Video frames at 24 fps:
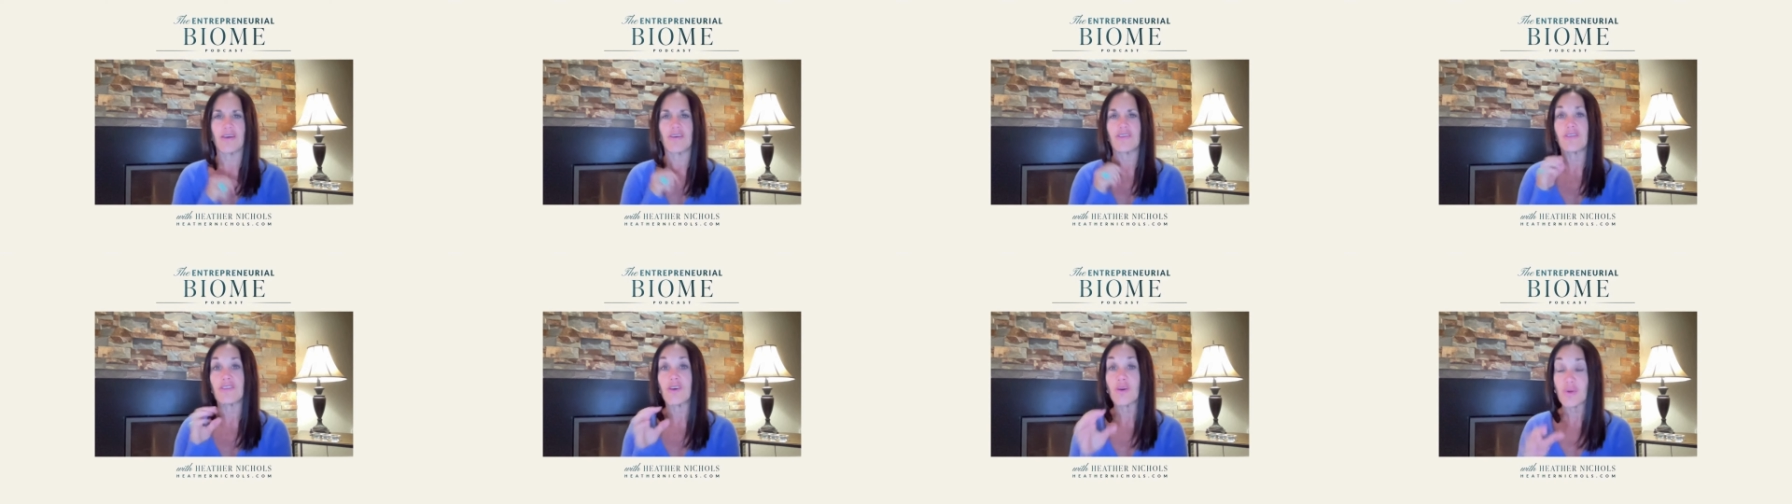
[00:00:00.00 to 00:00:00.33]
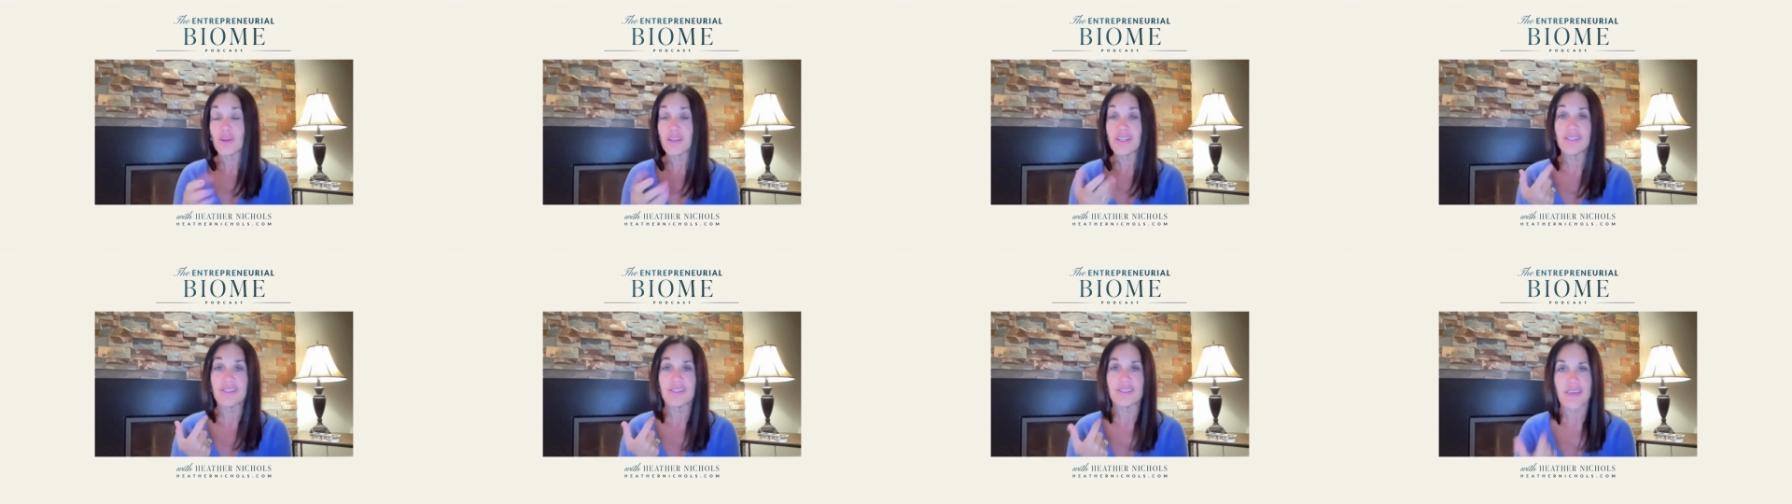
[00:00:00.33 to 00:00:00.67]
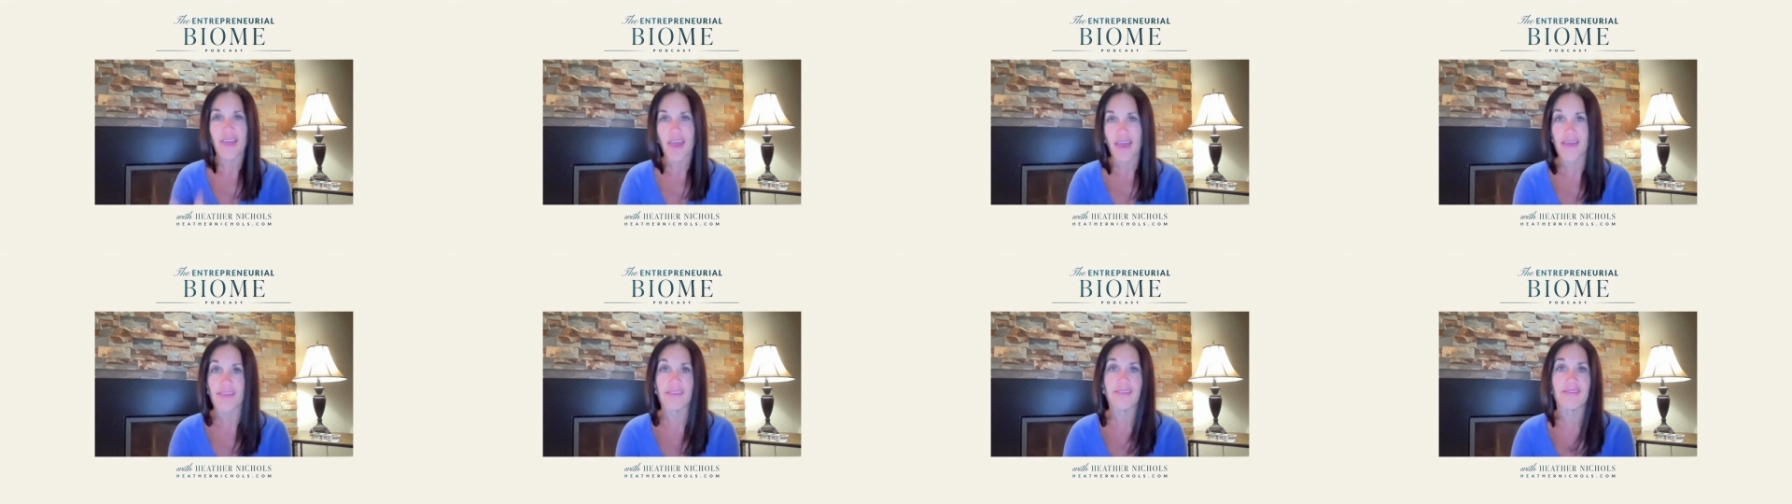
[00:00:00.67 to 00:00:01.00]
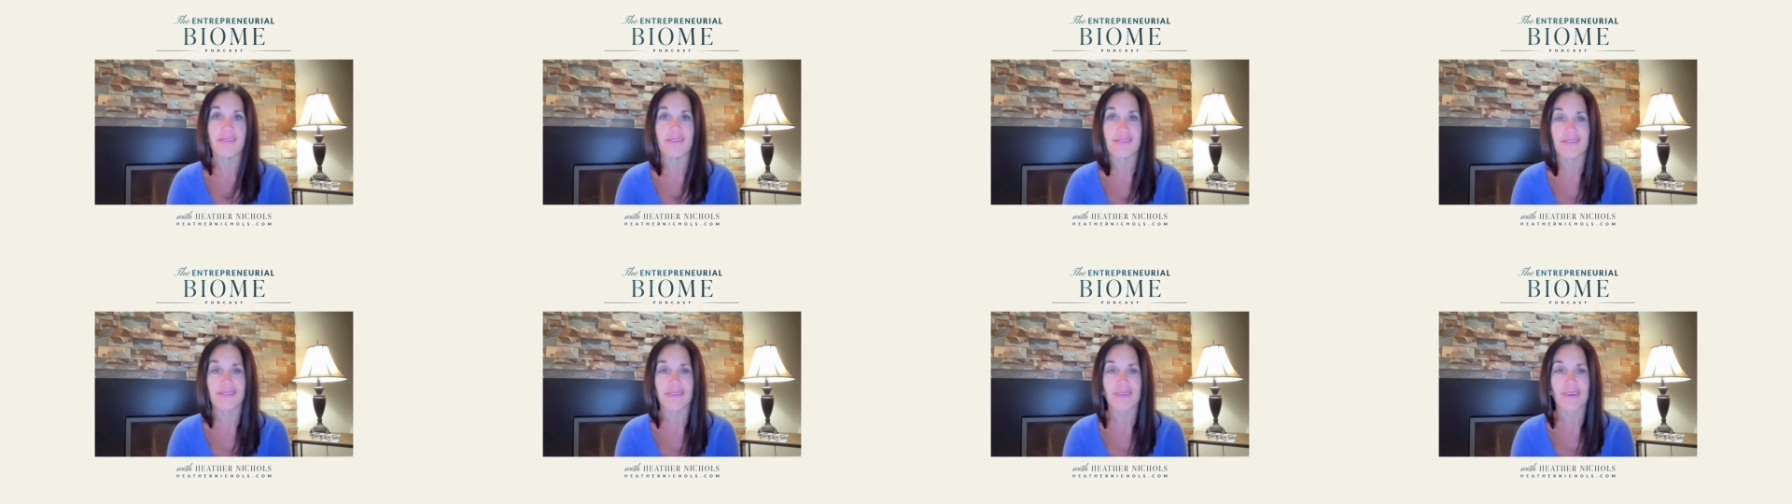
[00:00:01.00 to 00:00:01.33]
so
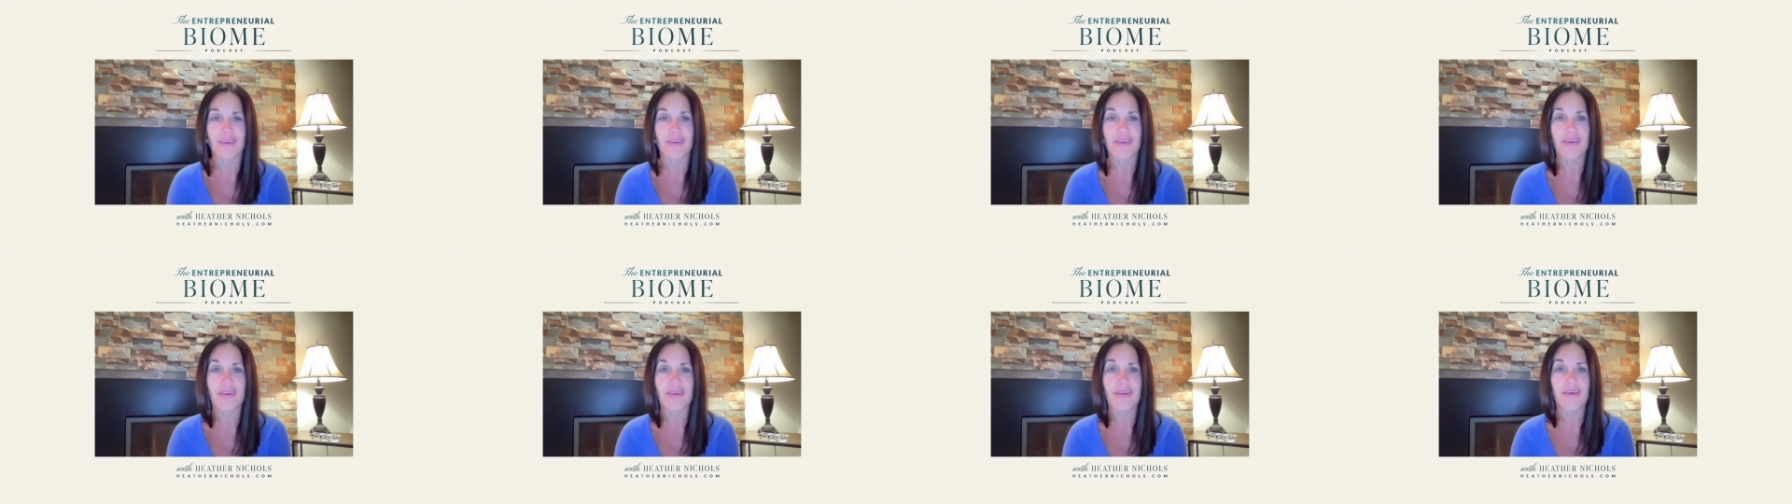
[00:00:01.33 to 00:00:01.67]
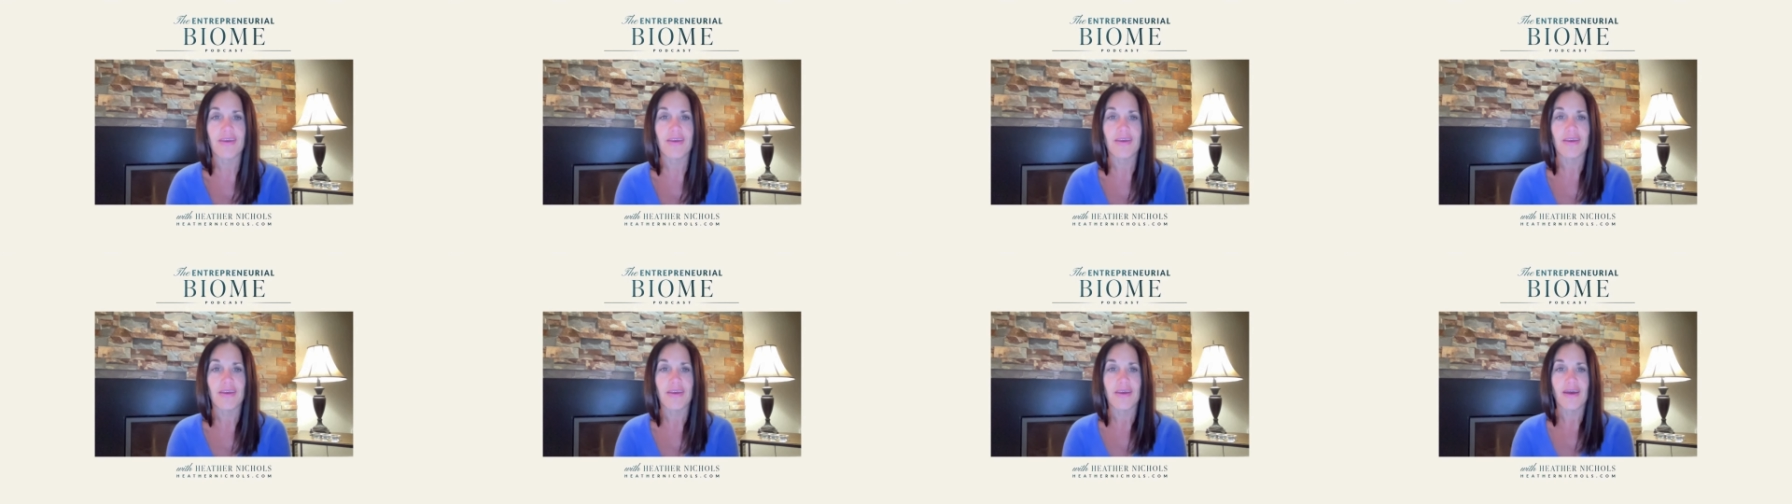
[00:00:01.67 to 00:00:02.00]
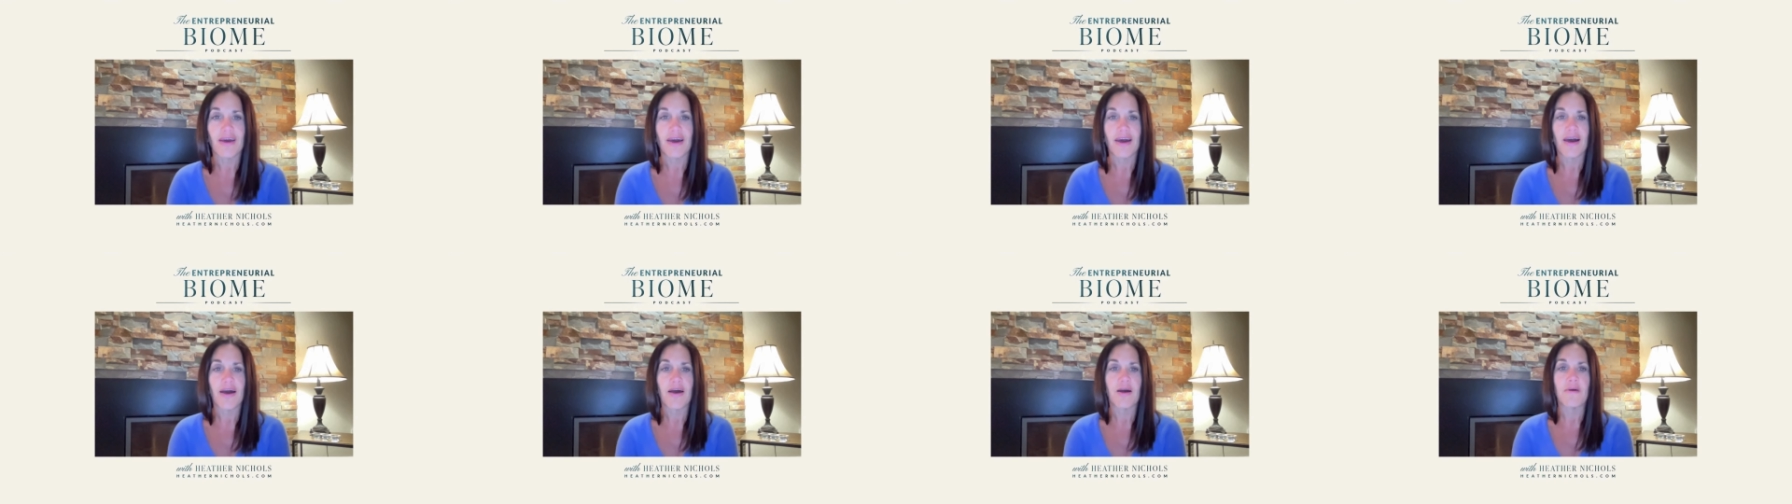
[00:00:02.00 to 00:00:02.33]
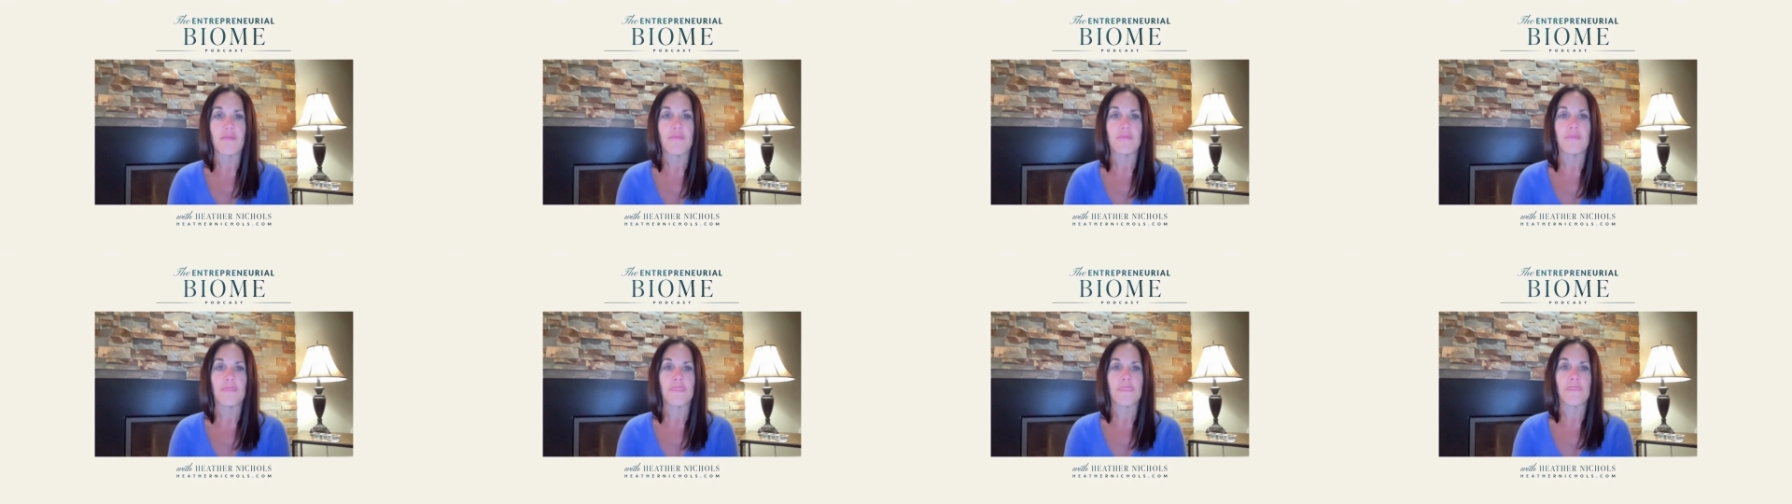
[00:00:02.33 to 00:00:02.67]
intense,
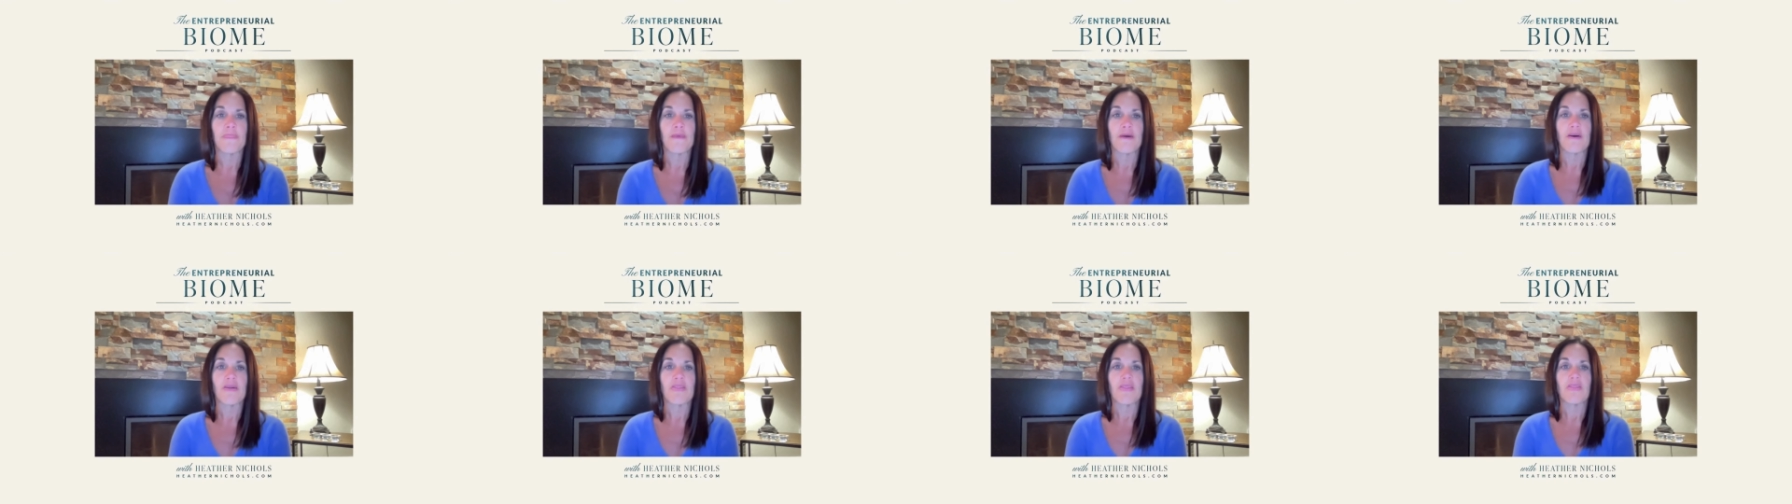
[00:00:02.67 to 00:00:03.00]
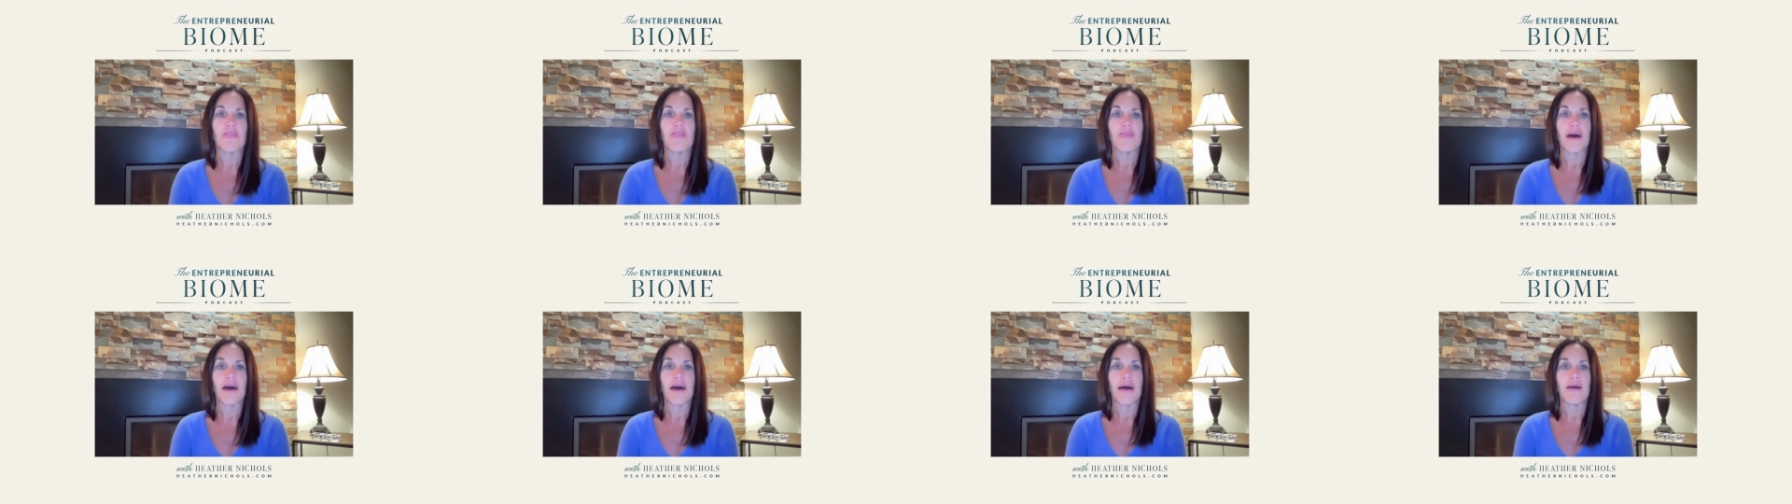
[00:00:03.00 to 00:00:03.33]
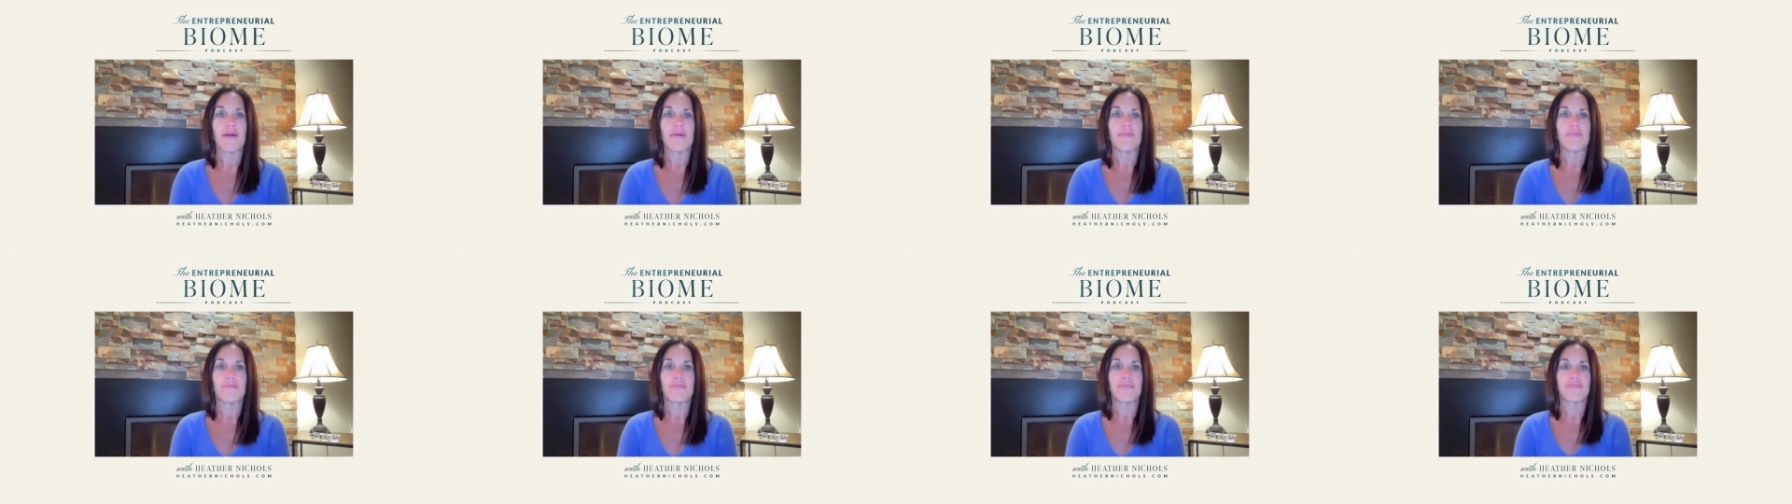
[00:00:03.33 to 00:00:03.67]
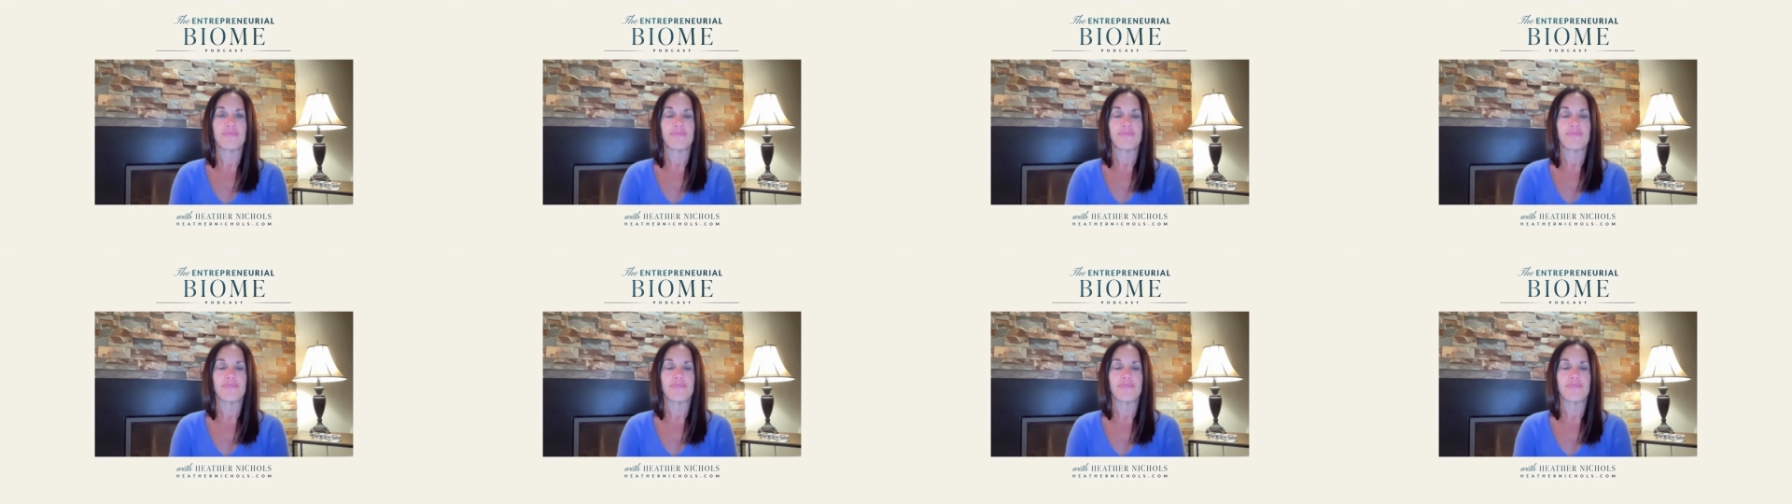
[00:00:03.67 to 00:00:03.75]
um, that,